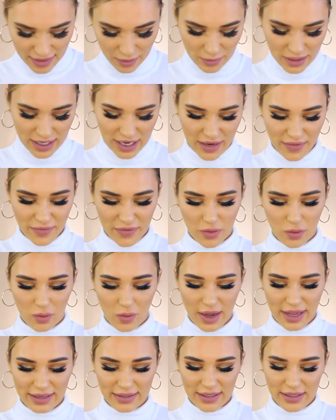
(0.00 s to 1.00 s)
then we have the
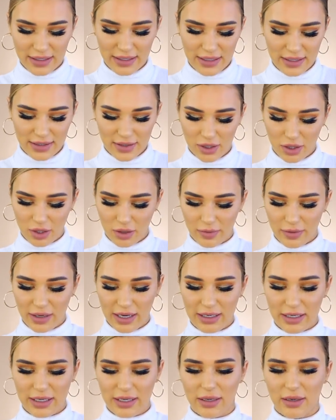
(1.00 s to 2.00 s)
Waikiki top
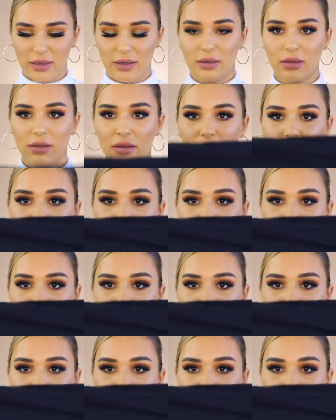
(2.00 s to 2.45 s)
right here.